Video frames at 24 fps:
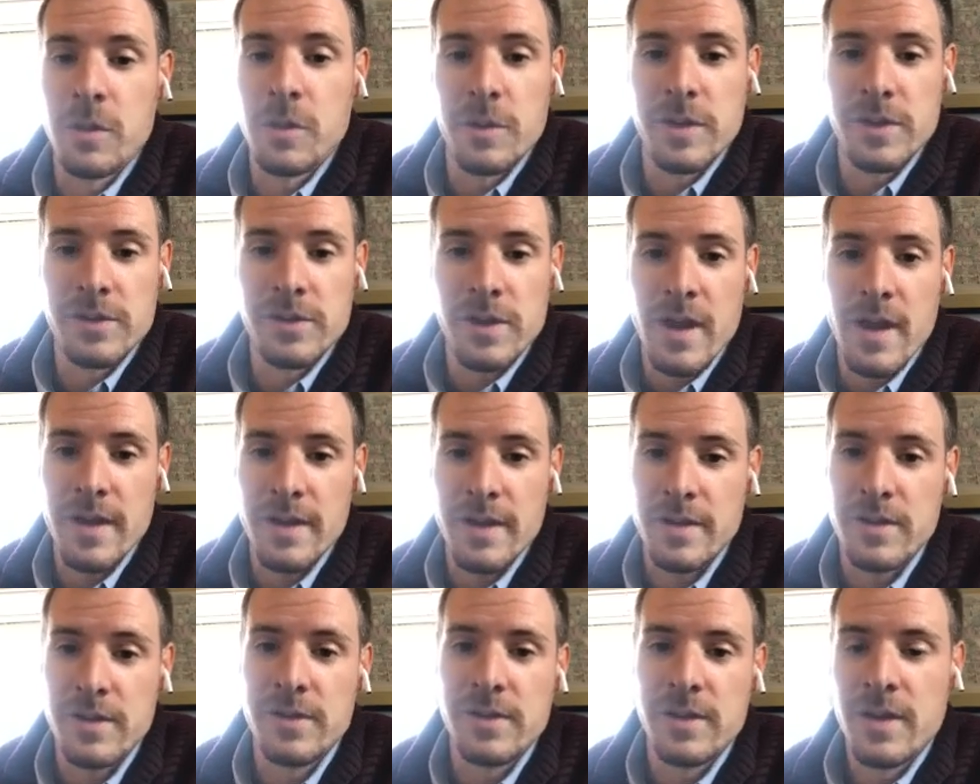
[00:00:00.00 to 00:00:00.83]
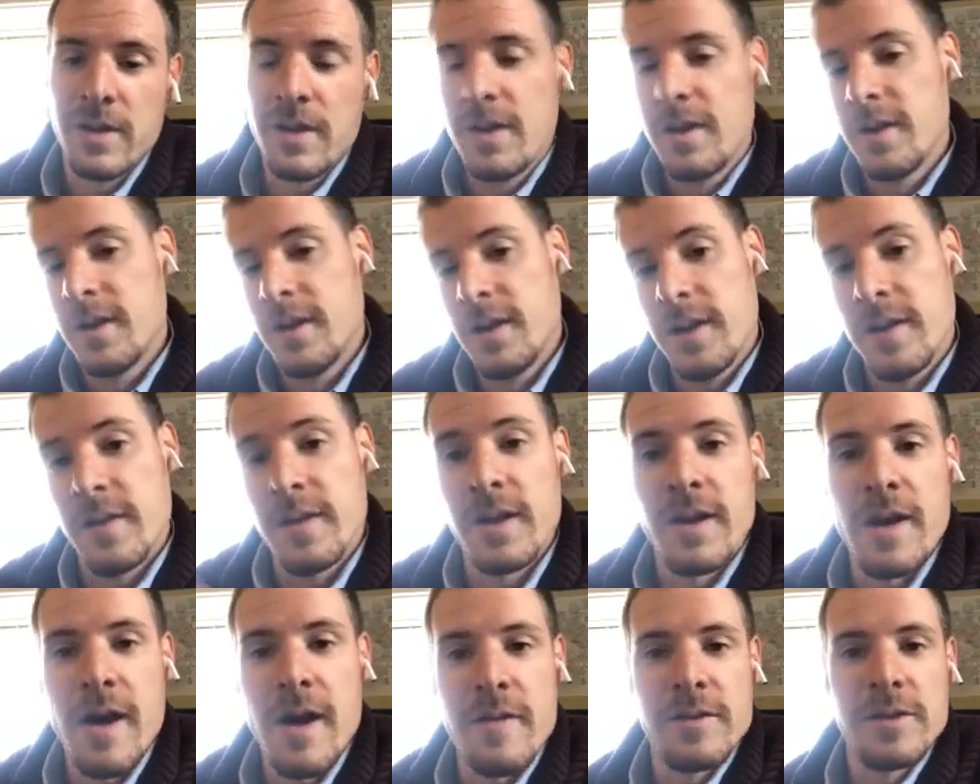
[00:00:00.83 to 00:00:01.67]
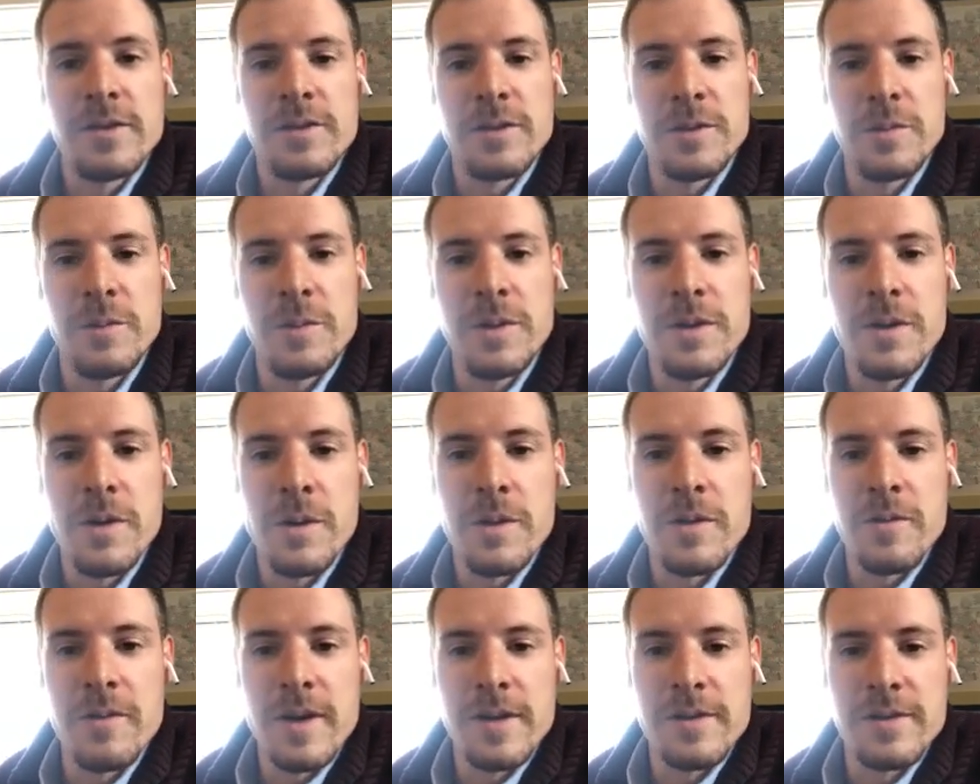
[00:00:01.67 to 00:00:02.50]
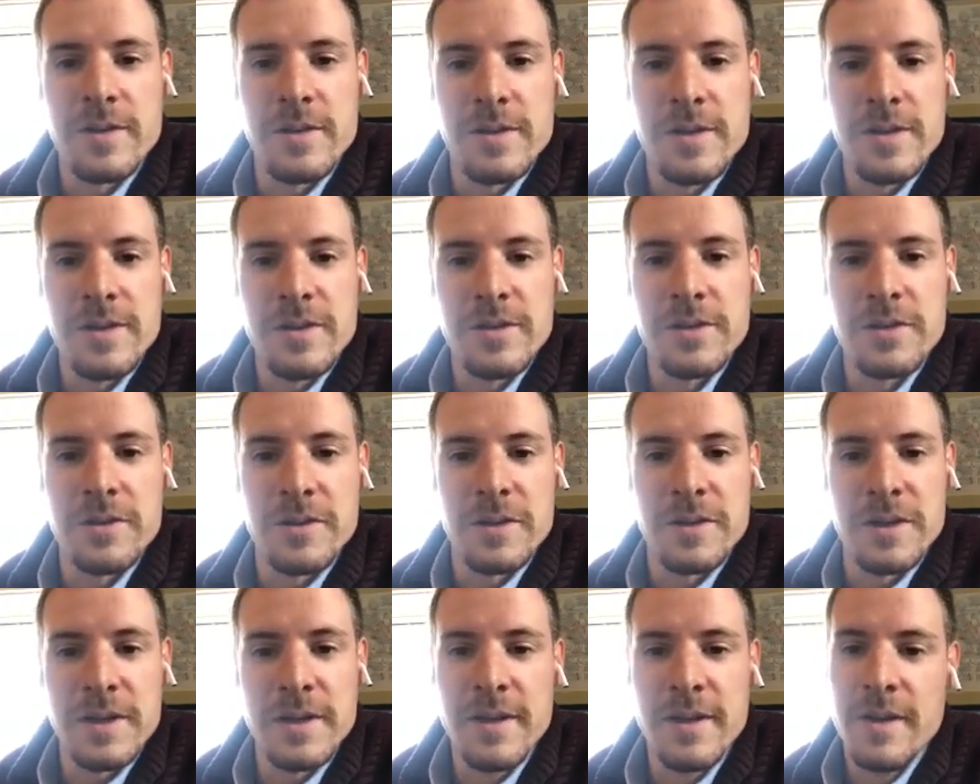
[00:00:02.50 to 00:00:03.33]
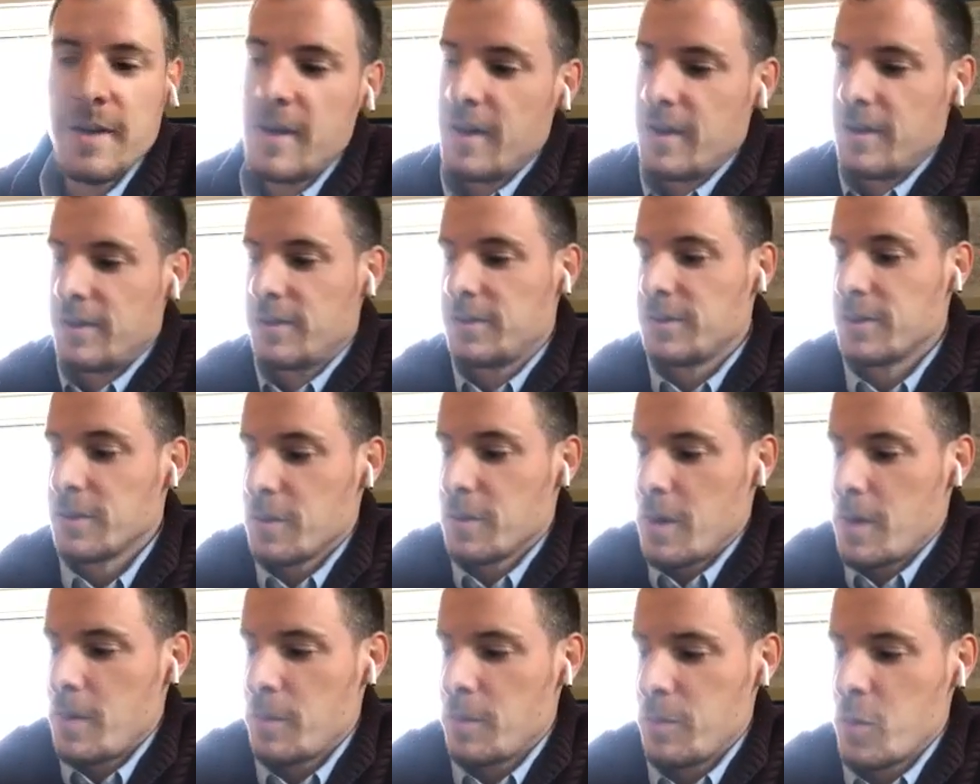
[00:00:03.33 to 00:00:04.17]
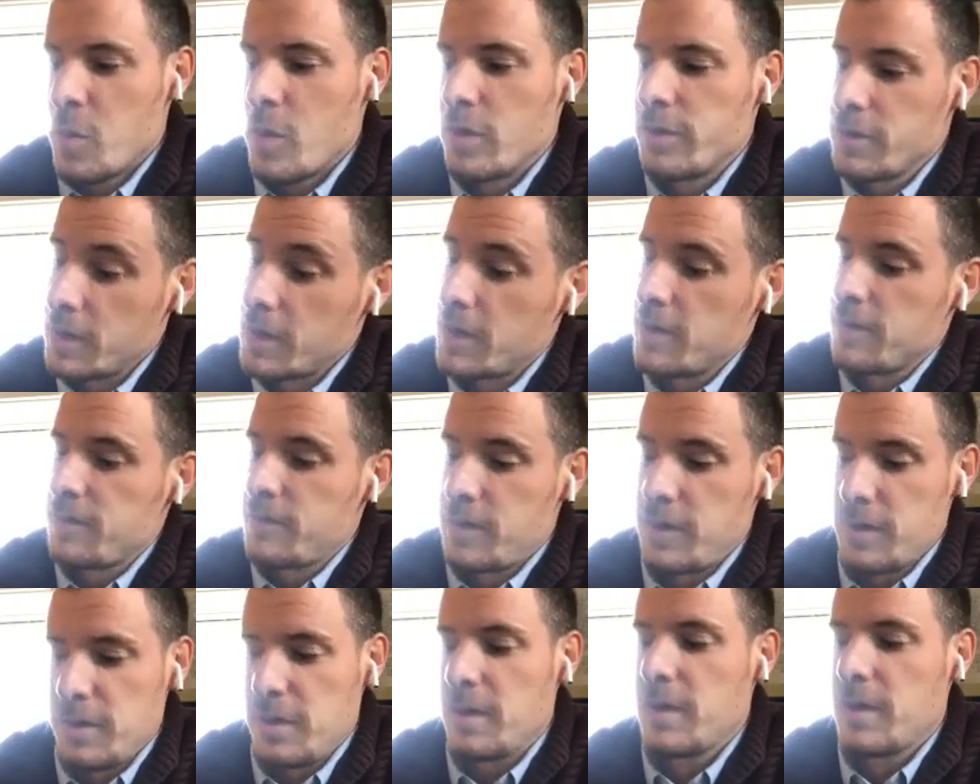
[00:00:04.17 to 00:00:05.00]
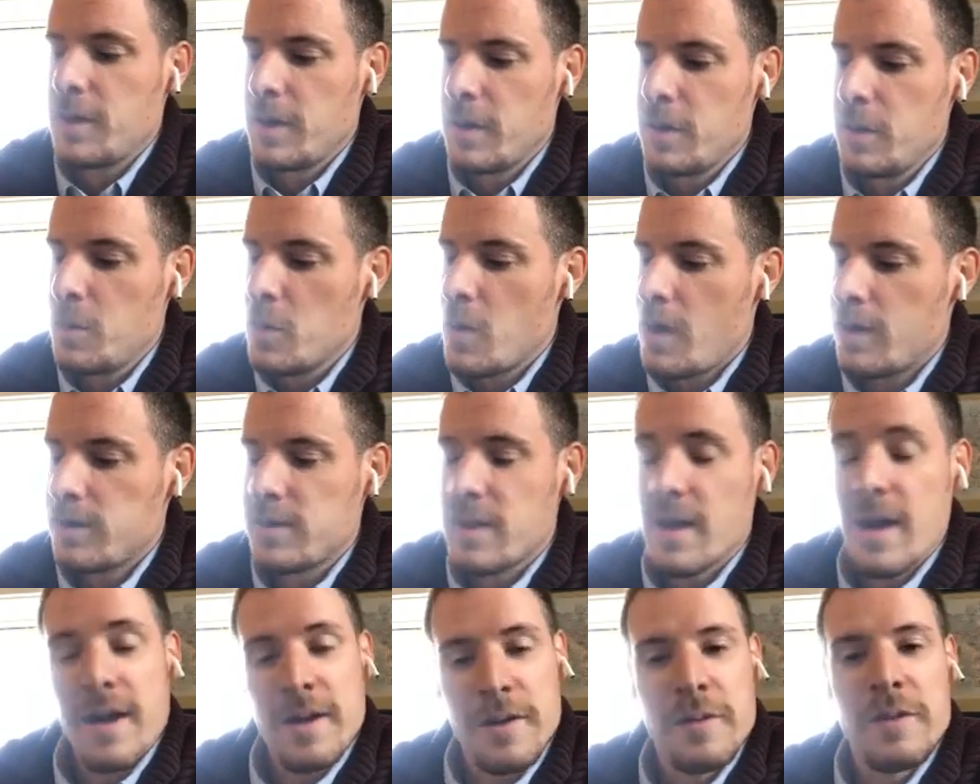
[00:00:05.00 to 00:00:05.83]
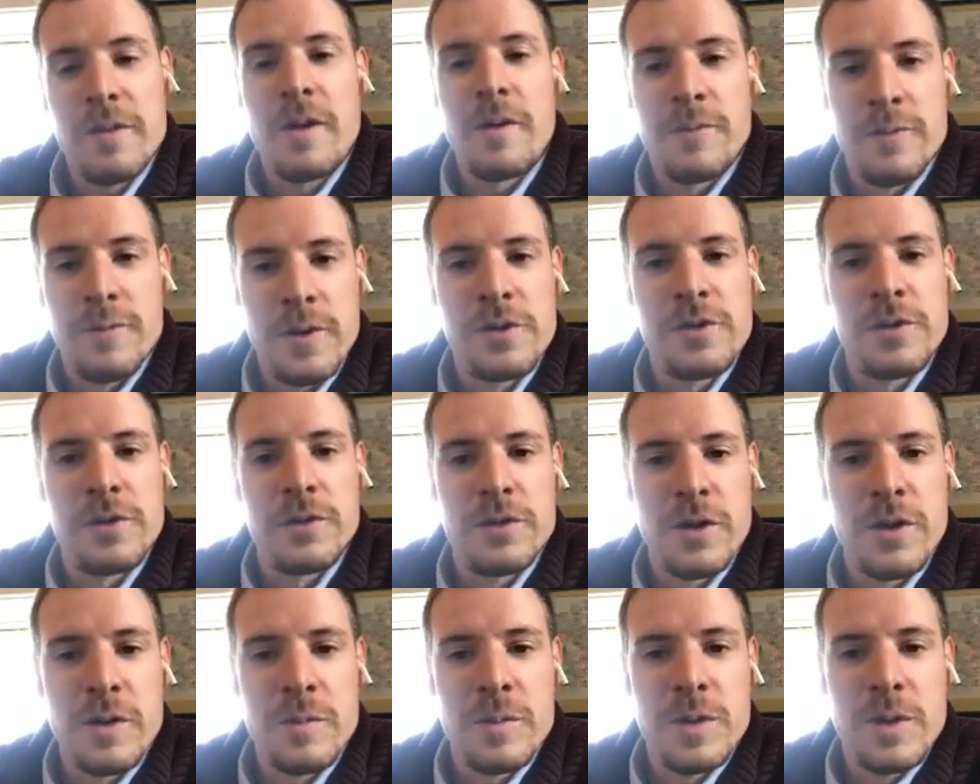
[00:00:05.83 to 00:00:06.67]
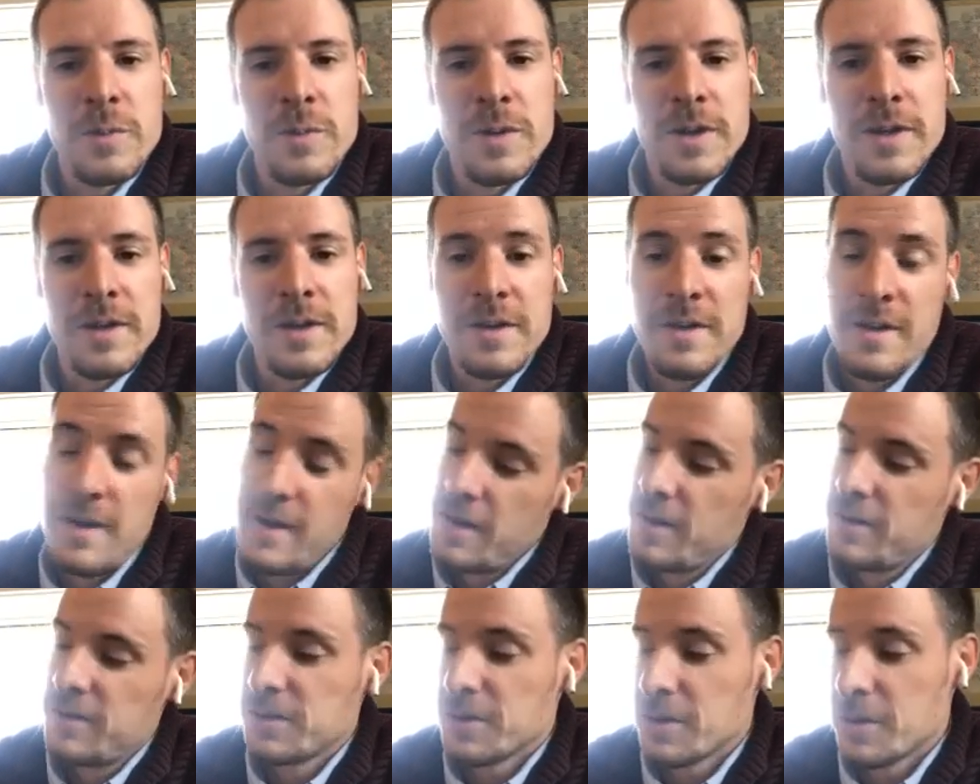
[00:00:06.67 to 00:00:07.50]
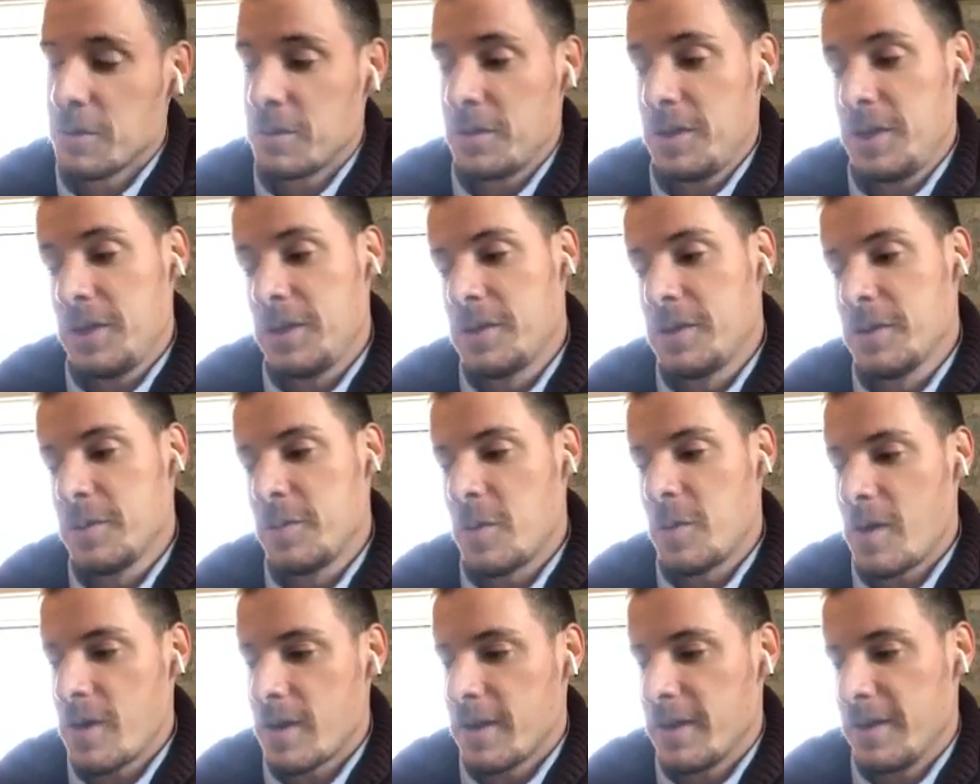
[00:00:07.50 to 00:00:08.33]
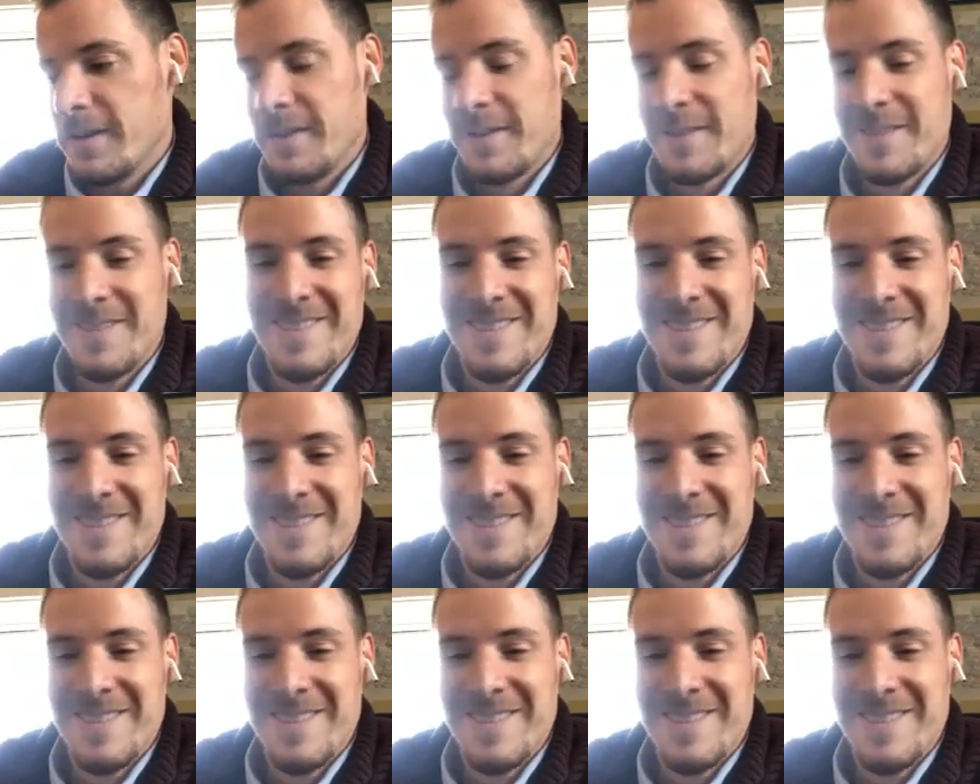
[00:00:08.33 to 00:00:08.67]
Luis Saez, and then obviously we know the rest is history. So I'm wondering if he wants that official Derby win. So he could want it.